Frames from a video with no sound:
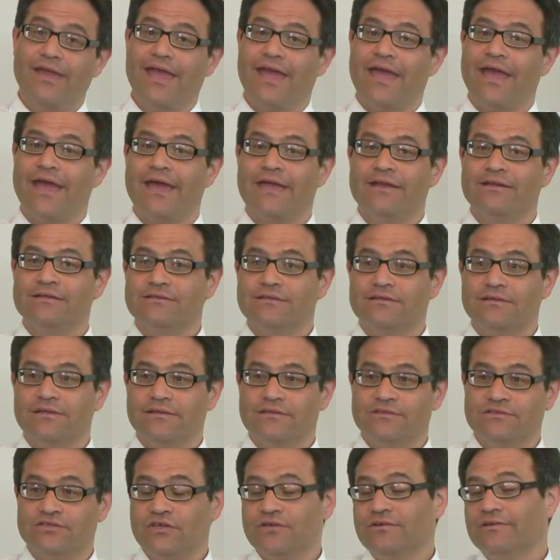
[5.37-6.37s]
And
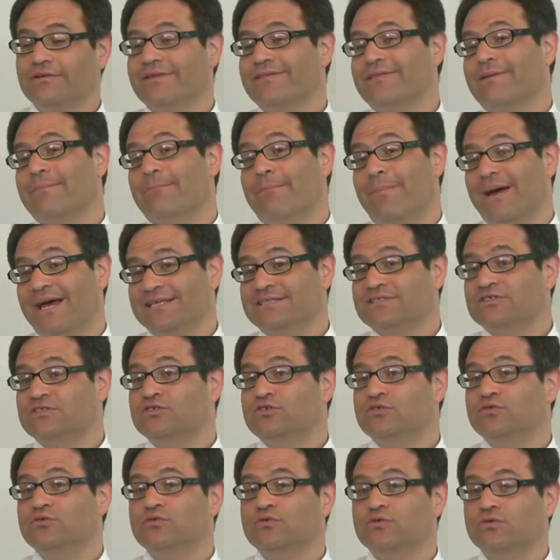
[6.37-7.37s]
certainly the
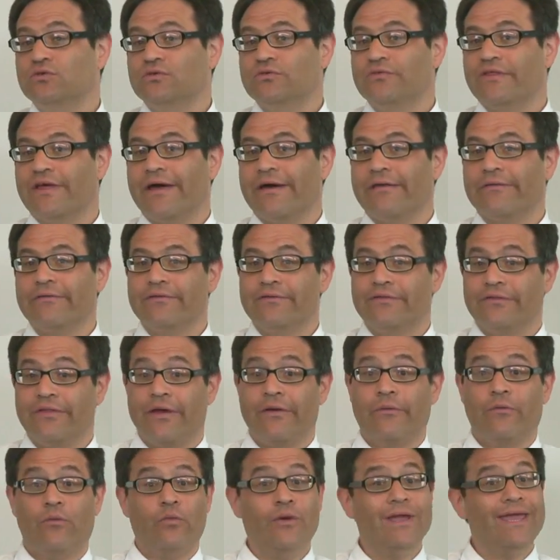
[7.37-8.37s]
best tool
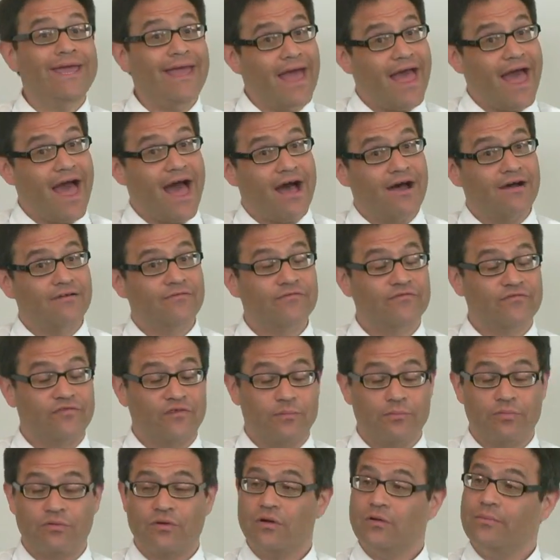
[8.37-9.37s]
that we have
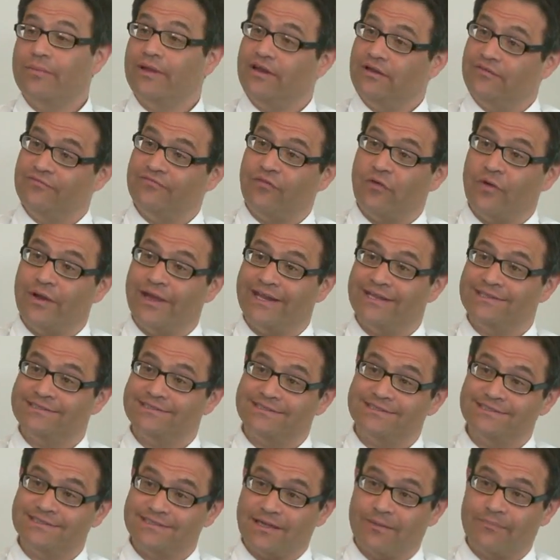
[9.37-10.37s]
for probate
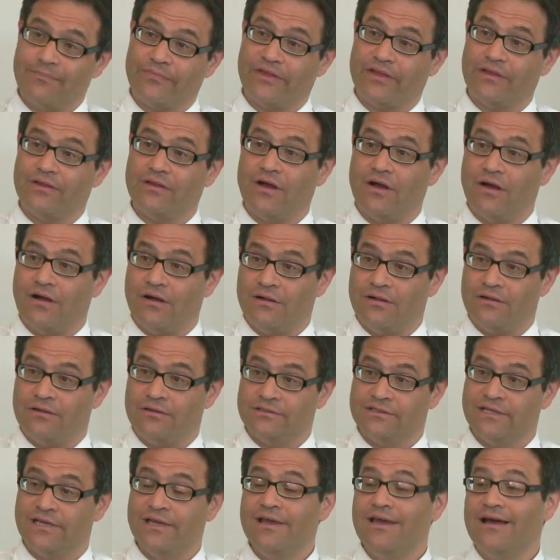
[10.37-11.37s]
avoidance is something
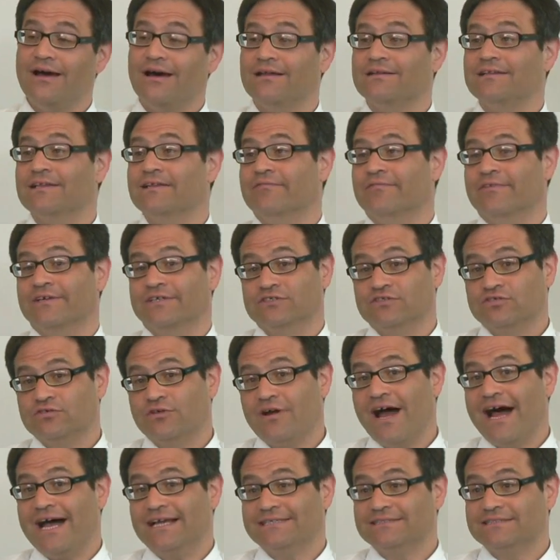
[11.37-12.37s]
called a living
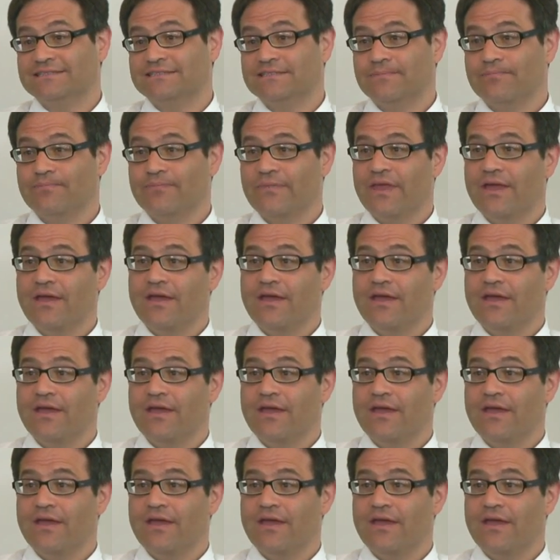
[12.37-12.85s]
trust.